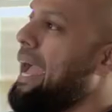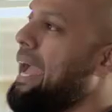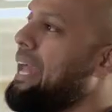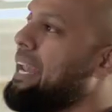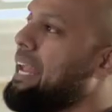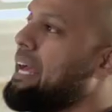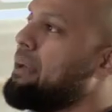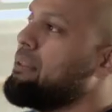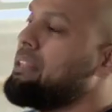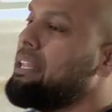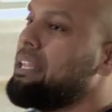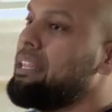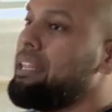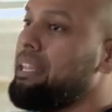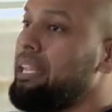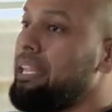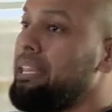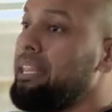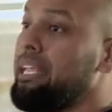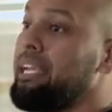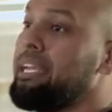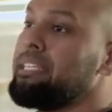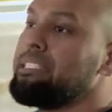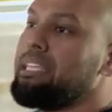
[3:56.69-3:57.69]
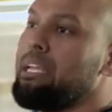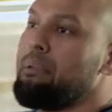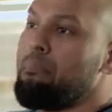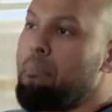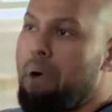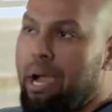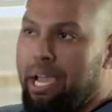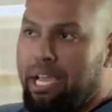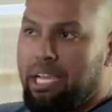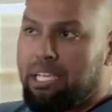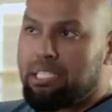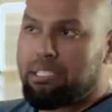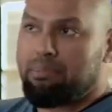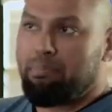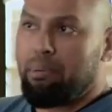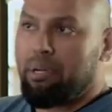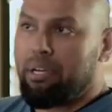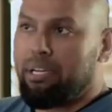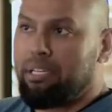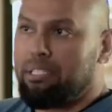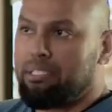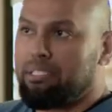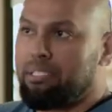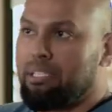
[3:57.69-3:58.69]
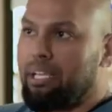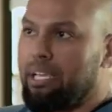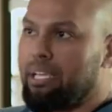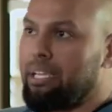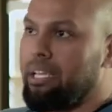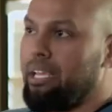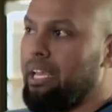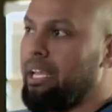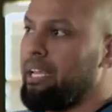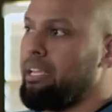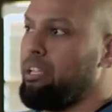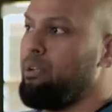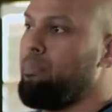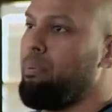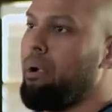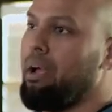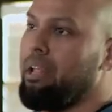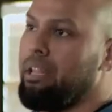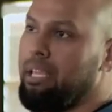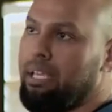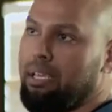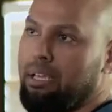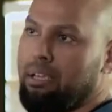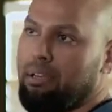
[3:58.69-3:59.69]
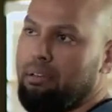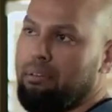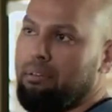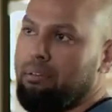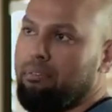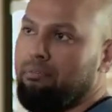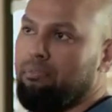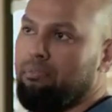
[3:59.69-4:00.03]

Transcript: And the thing is, in my experience, like, and you probably could